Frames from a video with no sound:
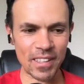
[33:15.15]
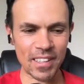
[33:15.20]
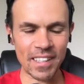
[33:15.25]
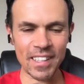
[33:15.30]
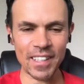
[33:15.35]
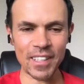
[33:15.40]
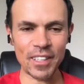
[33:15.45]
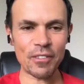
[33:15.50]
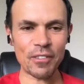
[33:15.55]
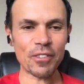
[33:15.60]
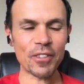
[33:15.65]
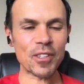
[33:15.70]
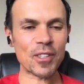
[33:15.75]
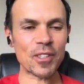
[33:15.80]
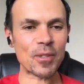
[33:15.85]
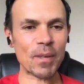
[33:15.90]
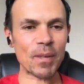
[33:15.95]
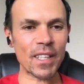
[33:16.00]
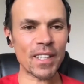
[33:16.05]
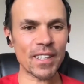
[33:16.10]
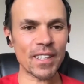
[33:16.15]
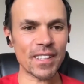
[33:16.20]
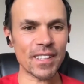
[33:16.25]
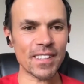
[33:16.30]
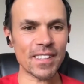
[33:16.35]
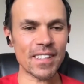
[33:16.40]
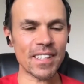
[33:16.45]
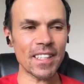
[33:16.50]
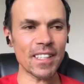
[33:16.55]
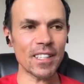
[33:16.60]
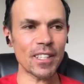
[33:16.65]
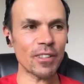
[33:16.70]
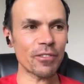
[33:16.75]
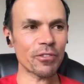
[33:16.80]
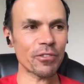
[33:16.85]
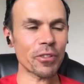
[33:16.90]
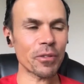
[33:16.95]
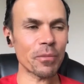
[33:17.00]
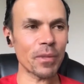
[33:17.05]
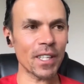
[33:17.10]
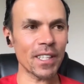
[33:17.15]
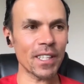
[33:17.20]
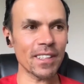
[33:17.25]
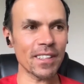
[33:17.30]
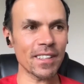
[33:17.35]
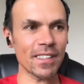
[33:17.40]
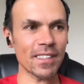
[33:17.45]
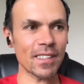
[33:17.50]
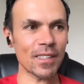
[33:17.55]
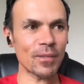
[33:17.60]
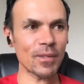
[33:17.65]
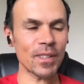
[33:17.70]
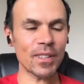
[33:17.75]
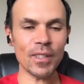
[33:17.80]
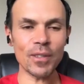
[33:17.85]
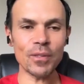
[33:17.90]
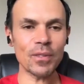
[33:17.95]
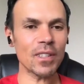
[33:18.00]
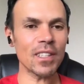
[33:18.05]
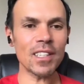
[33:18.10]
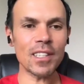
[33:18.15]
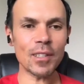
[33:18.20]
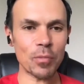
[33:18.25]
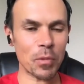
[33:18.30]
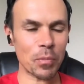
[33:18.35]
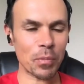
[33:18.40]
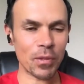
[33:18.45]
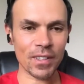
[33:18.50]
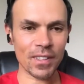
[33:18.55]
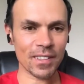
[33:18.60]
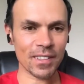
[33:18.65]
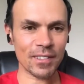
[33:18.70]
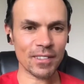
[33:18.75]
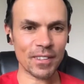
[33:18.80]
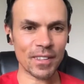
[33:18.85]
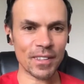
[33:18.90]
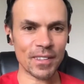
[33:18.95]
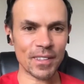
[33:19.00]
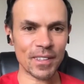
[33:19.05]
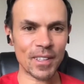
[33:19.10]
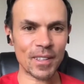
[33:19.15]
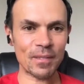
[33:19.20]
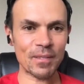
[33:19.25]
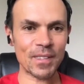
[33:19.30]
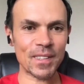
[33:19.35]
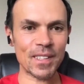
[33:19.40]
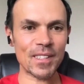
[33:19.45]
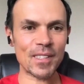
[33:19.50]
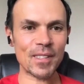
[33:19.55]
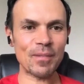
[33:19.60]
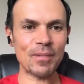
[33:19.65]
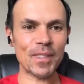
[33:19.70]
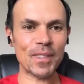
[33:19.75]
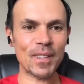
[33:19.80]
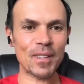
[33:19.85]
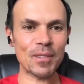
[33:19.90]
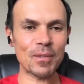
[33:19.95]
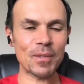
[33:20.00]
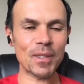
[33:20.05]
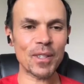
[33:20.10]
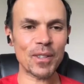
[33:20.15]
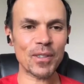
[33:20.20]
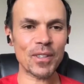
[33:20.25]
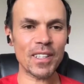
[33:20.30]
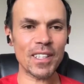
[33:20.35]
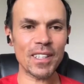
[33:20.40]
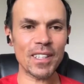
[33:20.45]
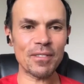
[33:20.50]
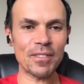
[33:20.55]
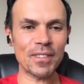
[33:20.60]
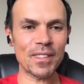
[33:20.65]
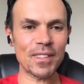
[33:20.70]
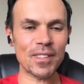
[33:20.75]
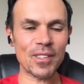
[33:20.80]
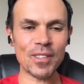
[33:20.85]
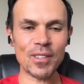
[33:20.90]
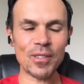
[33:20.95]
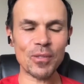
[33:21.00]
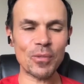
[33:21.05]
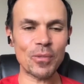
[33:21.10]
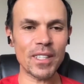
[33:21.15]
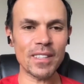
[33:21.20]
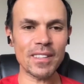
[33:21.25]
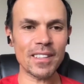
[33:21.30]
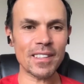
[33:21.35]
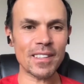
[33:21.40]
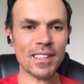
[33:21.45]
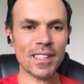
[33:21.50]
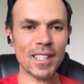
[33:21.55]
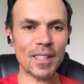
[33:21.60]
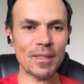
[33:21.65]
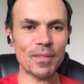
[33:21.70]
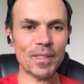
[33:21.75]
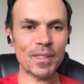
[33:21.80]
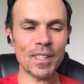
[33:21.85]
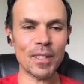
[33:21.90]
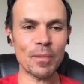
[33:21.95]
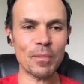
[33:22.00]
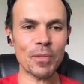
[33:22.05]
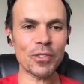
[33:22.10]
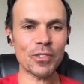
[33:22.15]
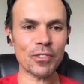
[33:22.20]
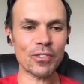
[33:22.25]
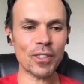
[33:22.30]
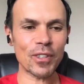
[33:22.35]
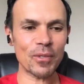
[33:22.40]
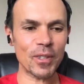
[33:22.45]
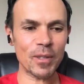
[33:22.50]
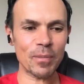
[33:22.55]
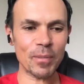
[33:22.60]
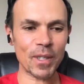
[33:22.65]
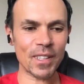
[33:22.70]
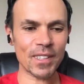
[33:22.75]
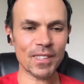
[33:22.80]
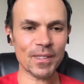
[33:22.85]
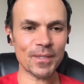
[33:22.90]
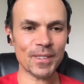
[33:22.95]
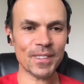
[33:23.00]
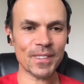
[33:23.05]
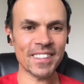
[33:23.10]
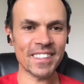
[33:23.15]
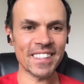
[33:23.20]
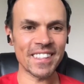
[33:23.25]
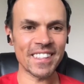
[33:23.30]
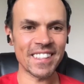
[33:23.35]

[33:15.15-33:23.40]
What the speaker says: Thank you for inspiring us. Thank you for reminding us that we don't need to be productive all times, that sometimes being creative is just wasting time in the most fun way possible.